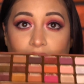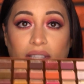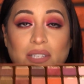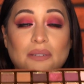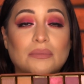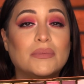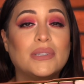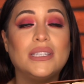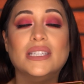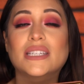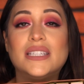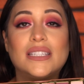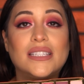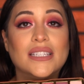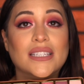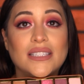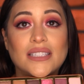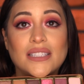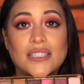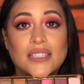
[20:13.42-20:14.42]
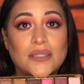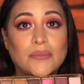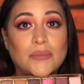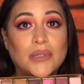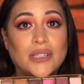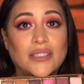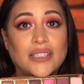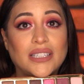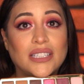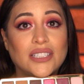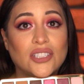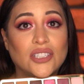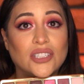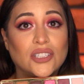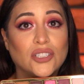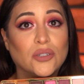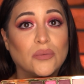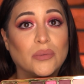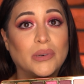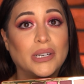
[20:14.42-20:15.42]
to me it doesn't smell like
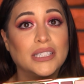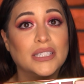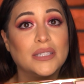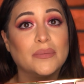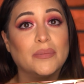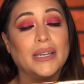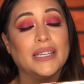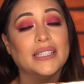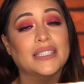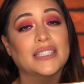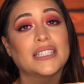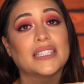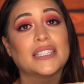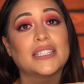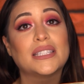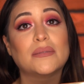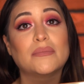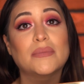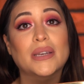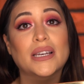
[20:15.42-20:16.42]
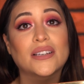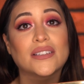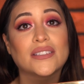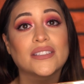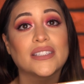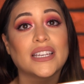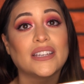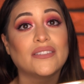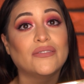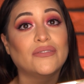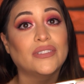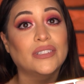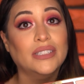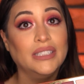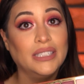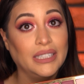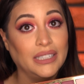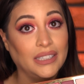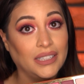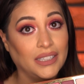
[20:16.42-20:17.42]
gingerbread spice. It smells like
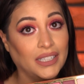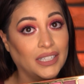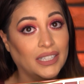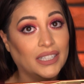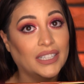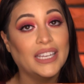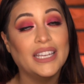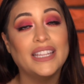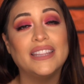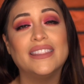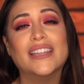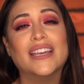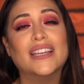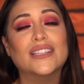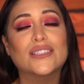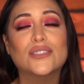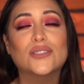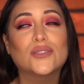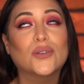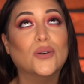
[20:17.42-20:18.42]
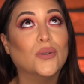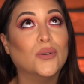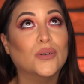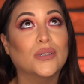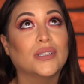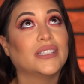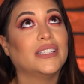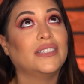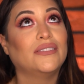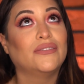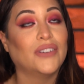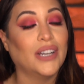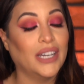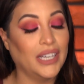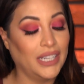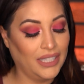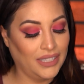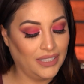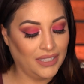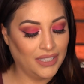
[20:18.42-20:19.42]
vanilla, and that's totally
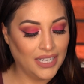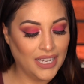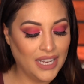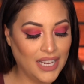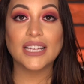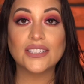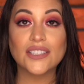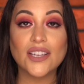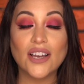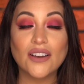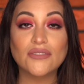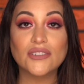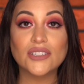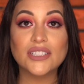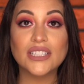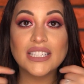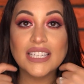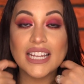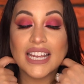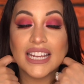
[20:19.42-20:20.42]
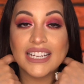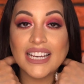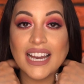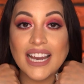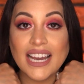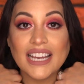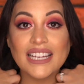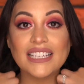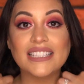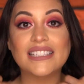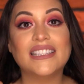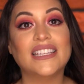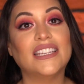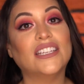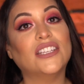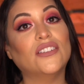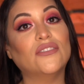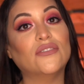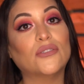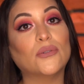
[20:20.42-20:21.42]
fine. That's all for today, guys.
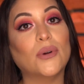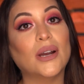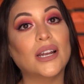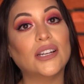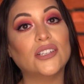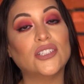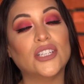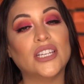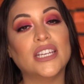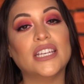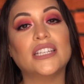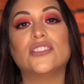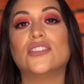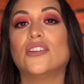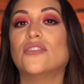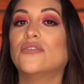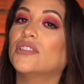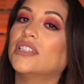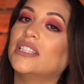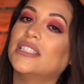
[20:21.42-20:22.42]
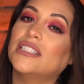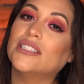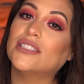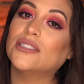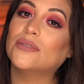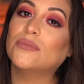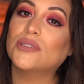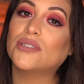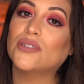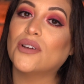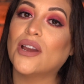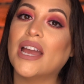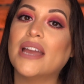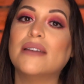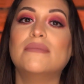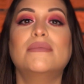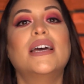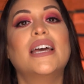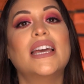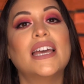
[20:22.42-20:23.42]
Thank you for watching. Don't forget to
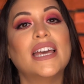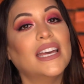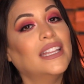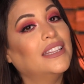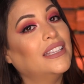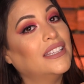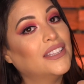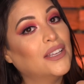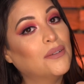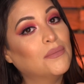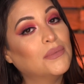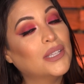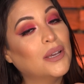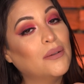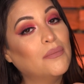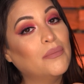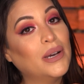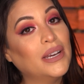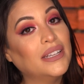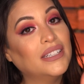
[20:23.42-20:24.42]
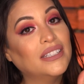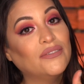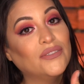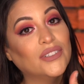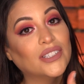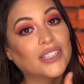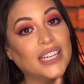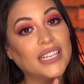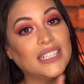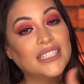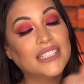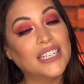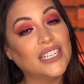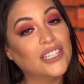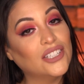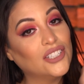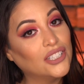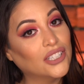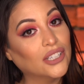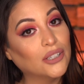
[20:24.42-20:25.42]
subscribe, hit the thumbs up button if you liked
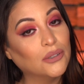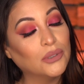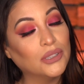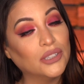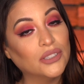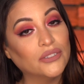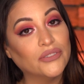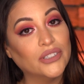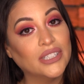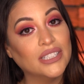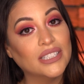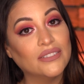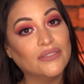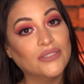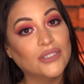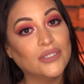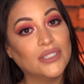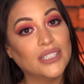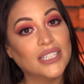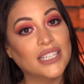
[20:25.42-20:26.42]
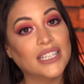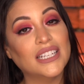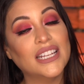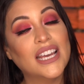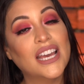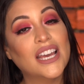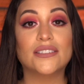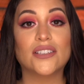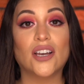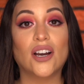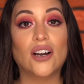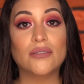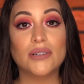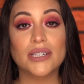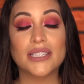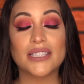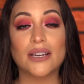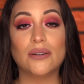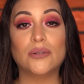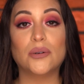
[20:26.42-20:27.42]
it, and share it with your friends if you did. As
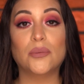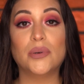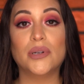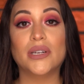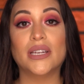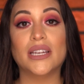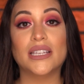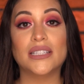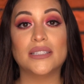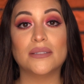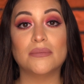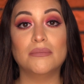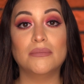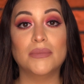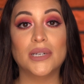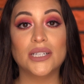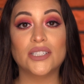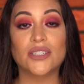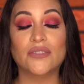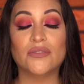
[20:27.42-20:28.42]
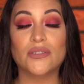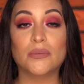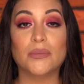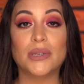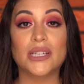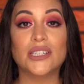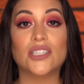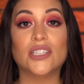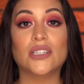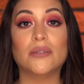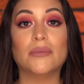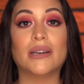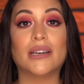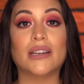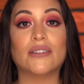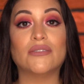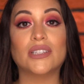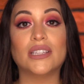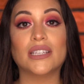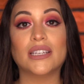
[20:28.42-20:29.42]
always, I will put as much information
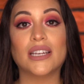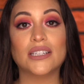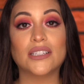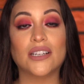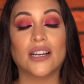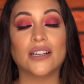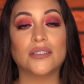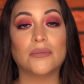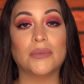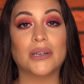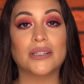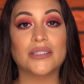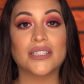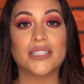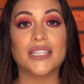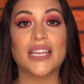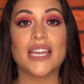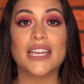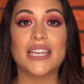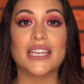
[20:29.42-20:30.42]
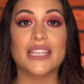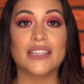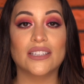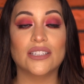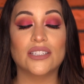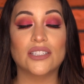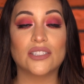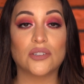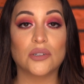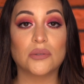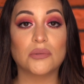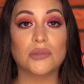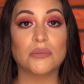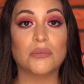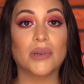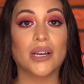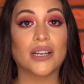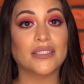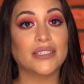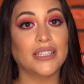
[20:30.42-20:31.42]
about everything I talked about today in the
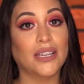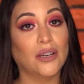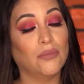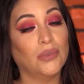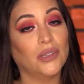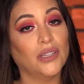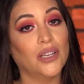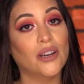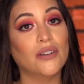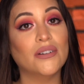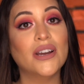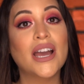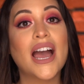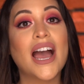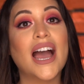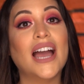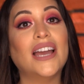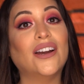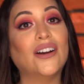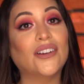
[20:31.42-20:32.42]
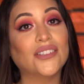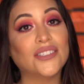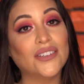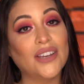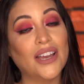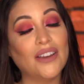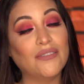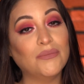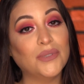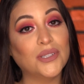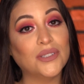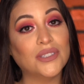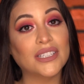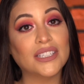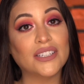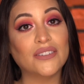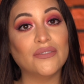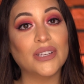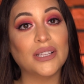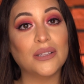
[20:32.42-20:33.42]
description box down below. I also have
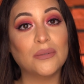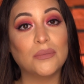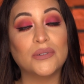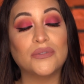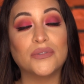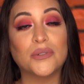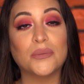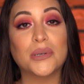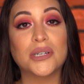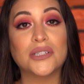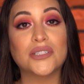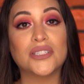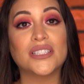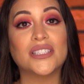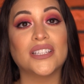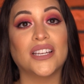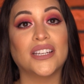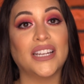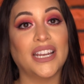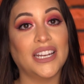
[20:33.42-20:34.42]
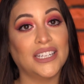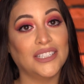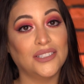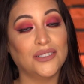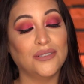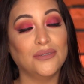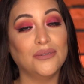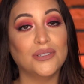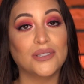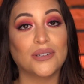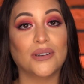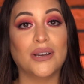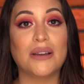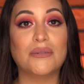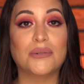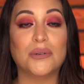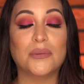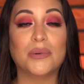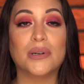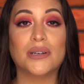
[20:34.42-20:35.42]
music available for purchase on iTunes, so
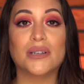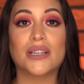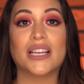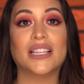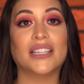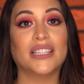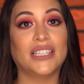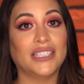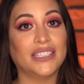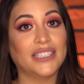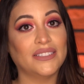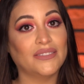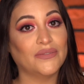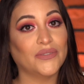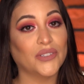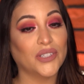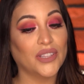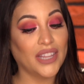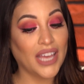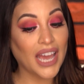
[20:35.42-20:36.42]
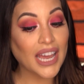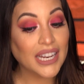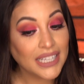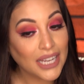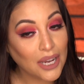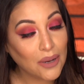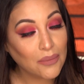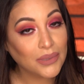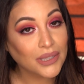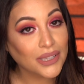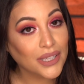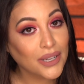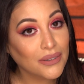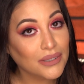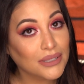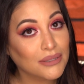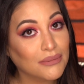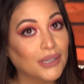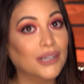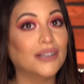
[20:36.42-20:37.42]
I will put a link for that down
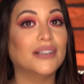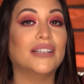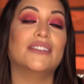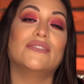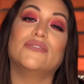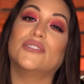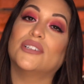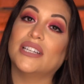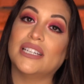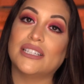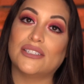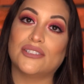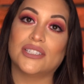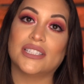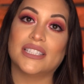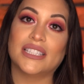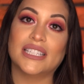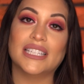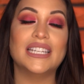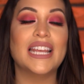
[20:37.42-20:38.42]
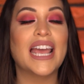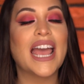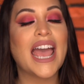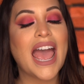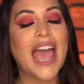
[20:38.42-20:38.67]
below as well if you're interested.